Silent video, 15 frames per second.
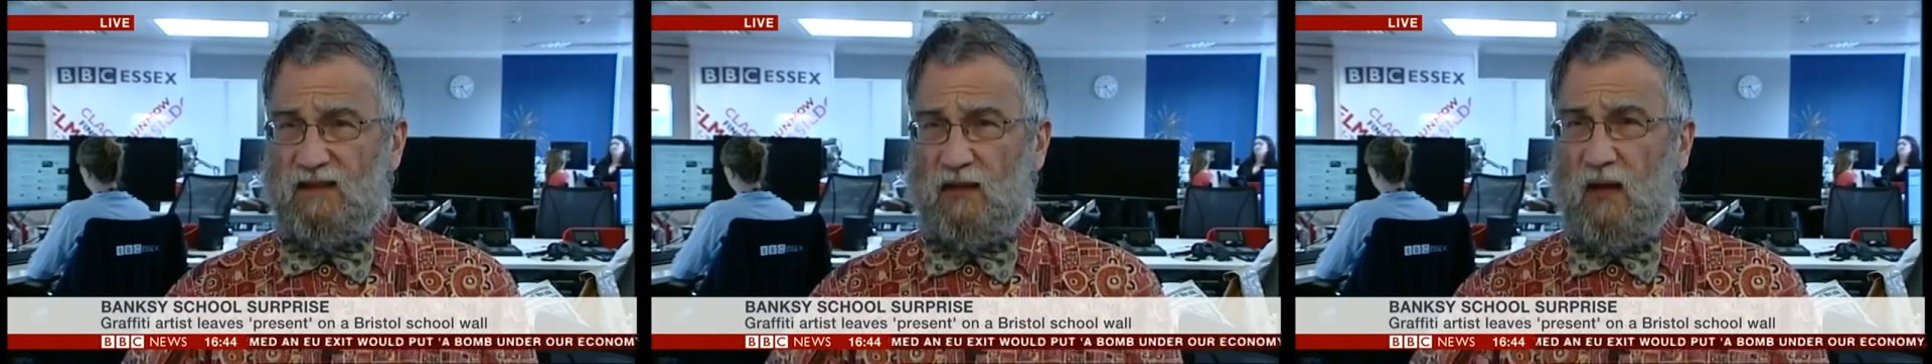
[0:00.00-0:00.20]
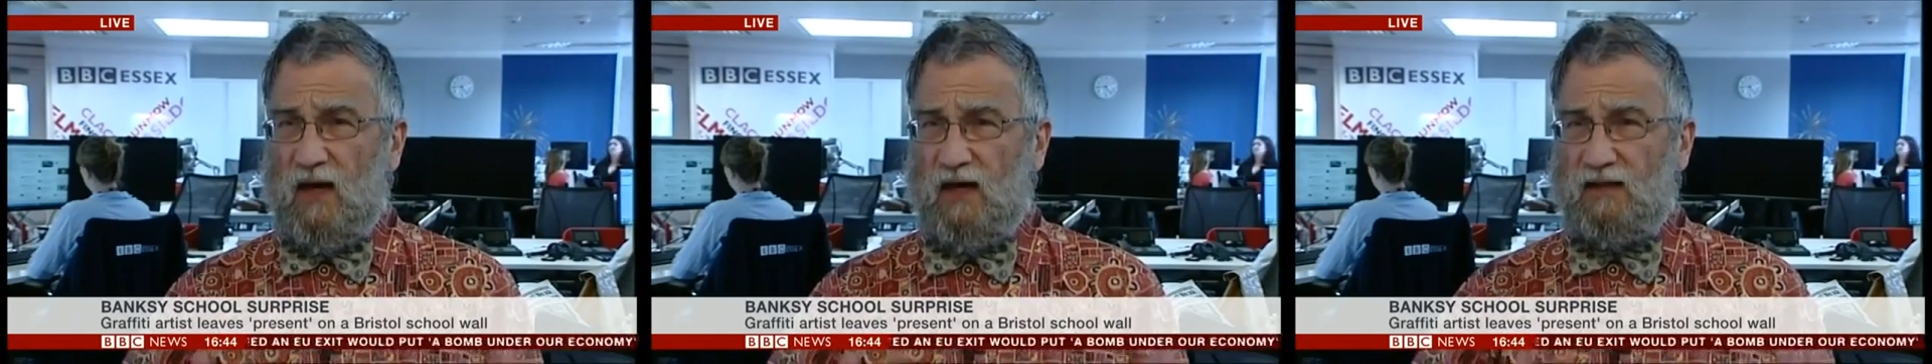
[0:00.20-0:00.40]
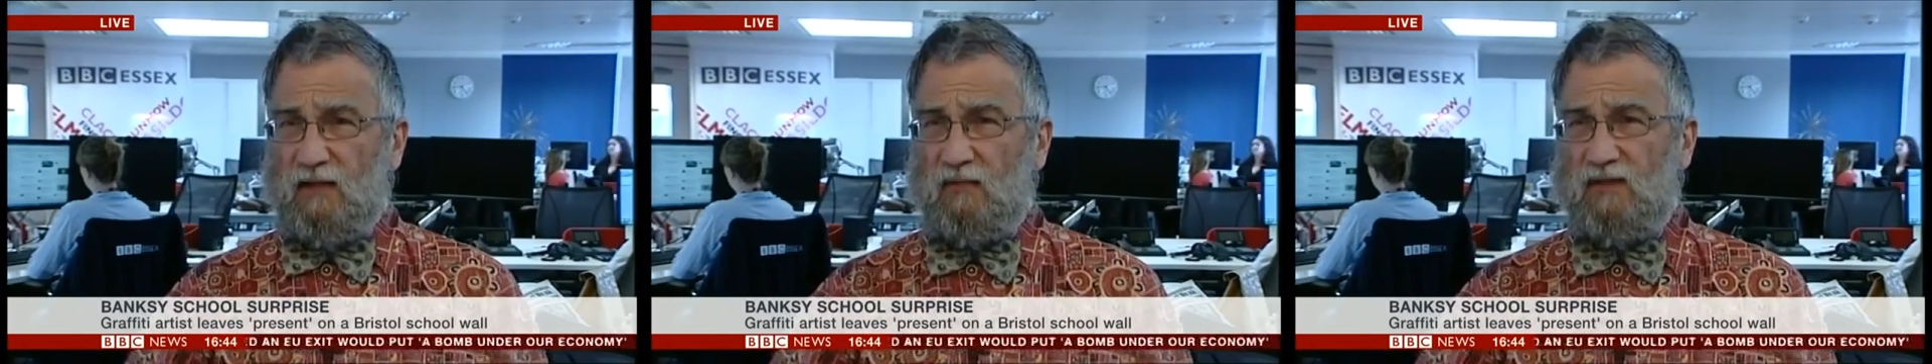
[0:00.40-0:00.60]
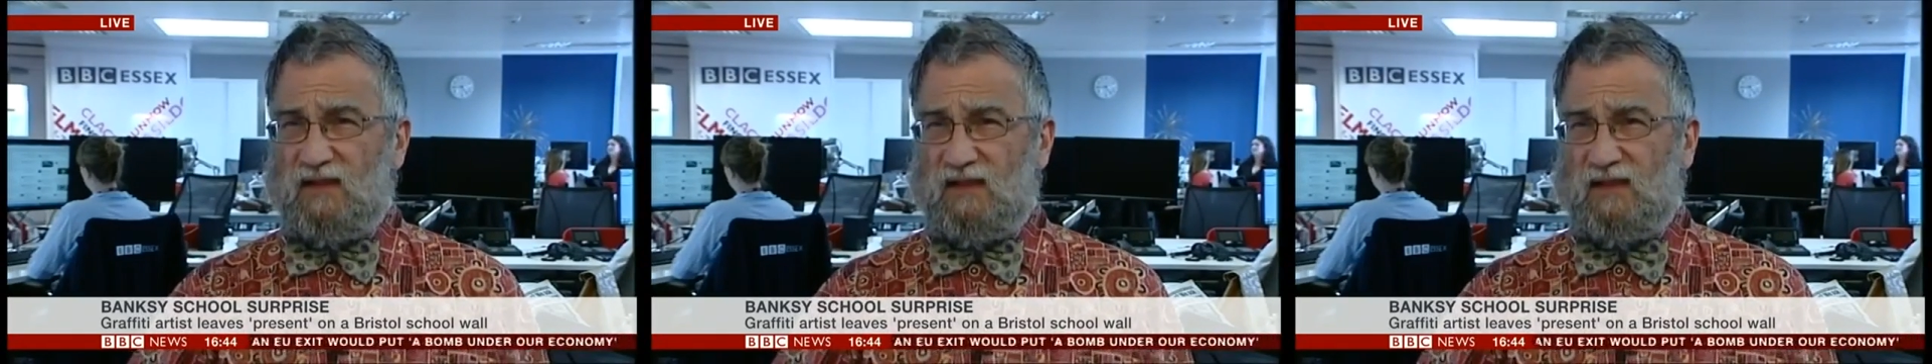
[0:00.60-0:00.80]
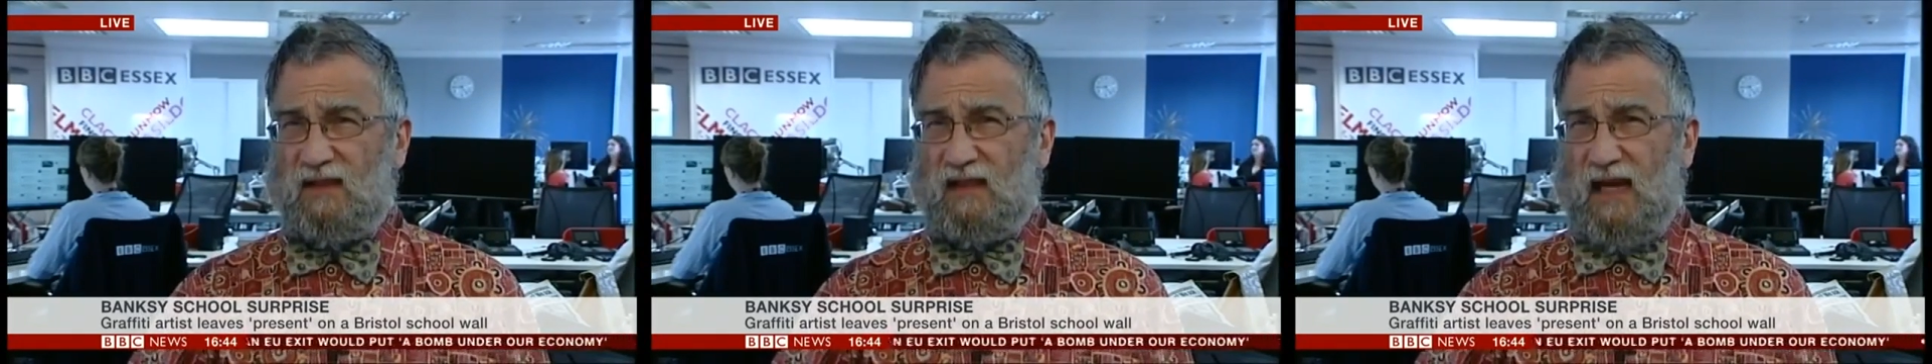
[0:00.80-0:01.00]
So I don't
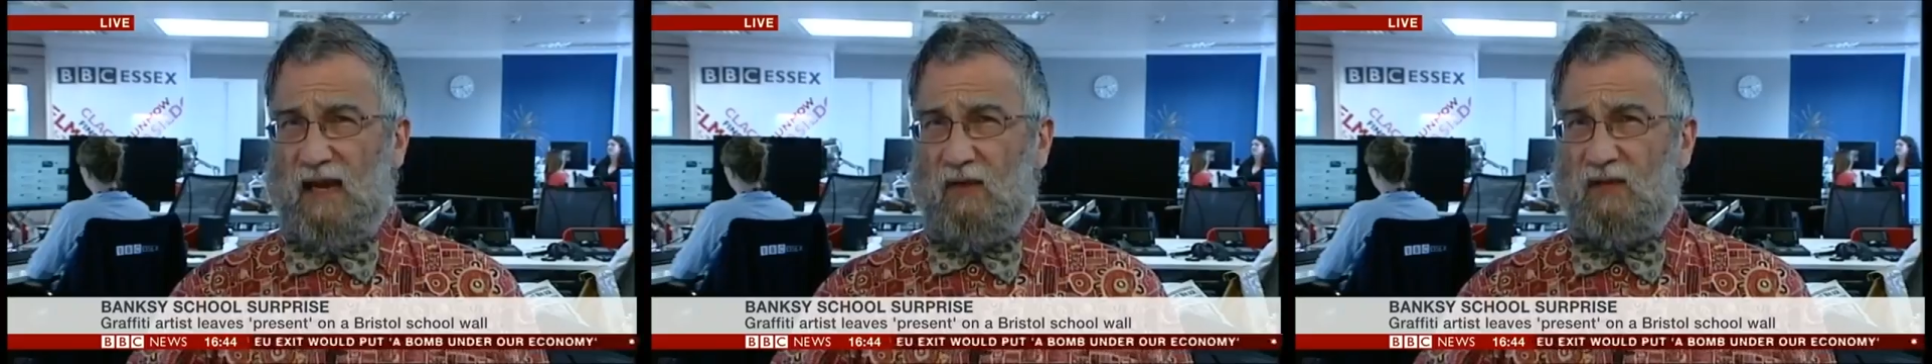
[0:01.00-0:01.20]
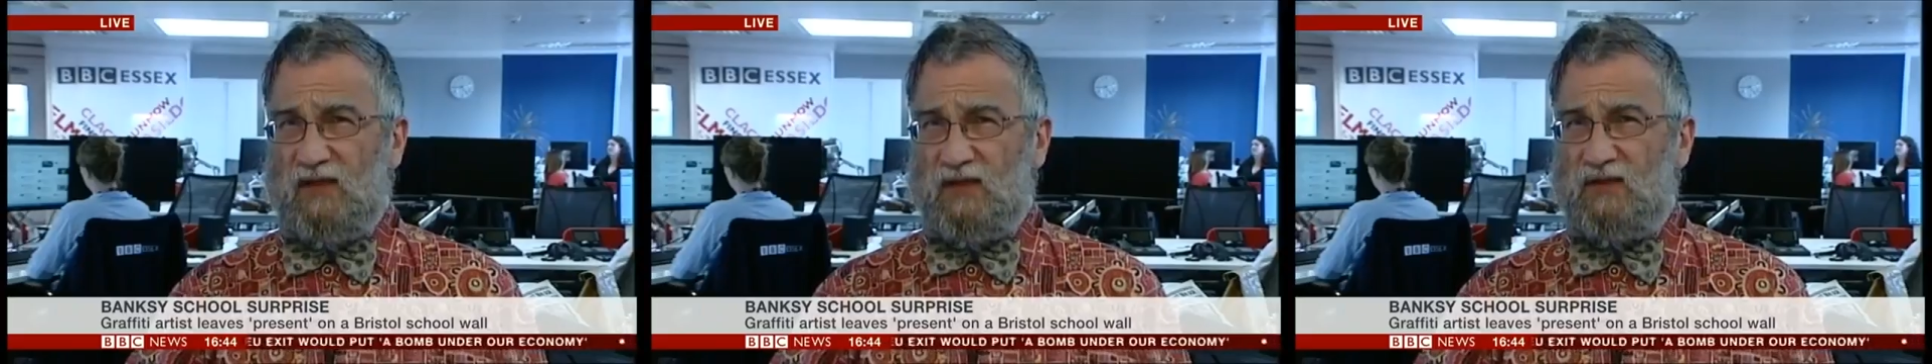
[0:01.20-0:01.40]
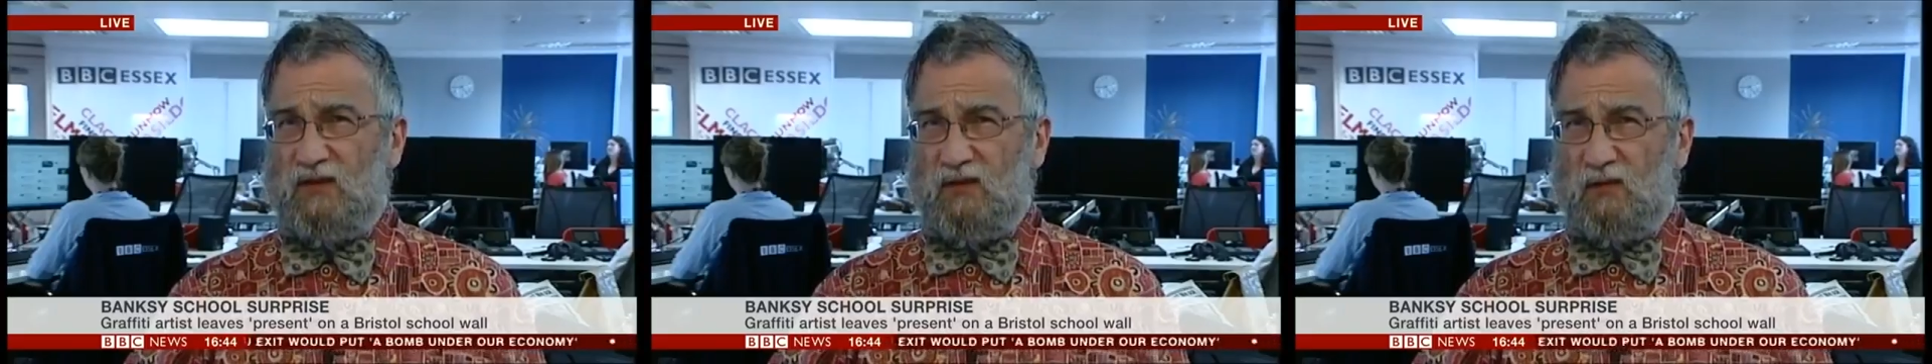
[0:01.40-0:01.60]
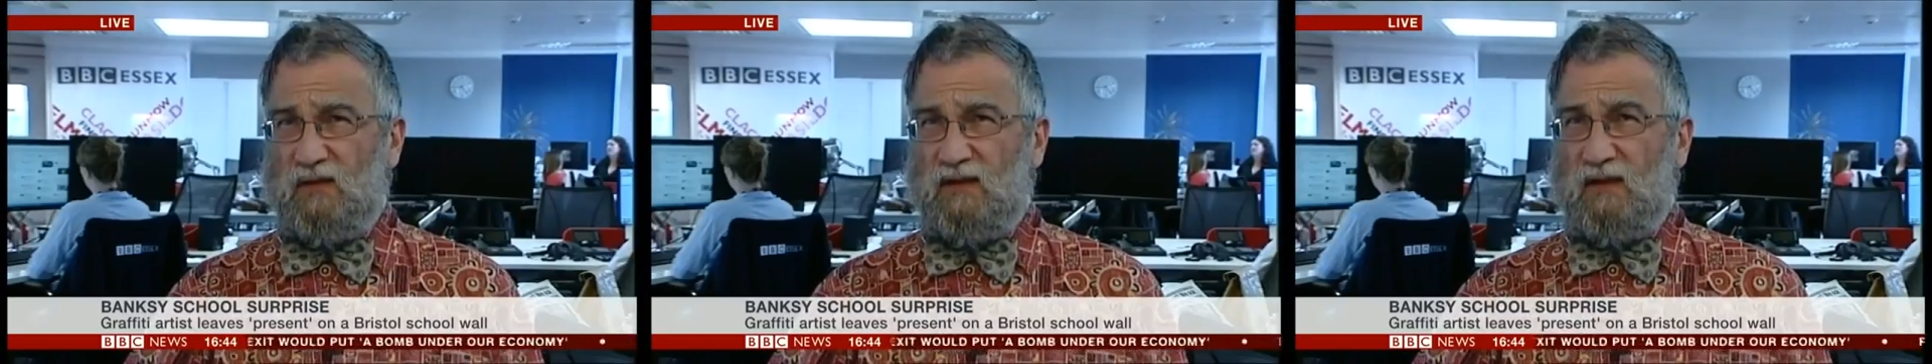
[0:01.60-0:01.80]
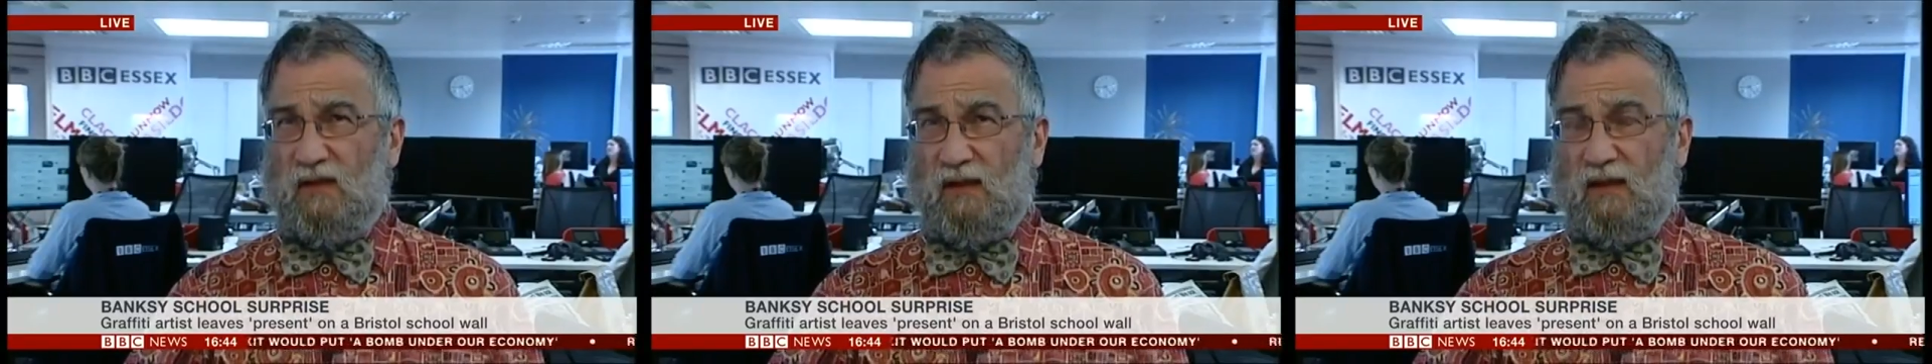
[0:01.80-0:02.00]
see how this school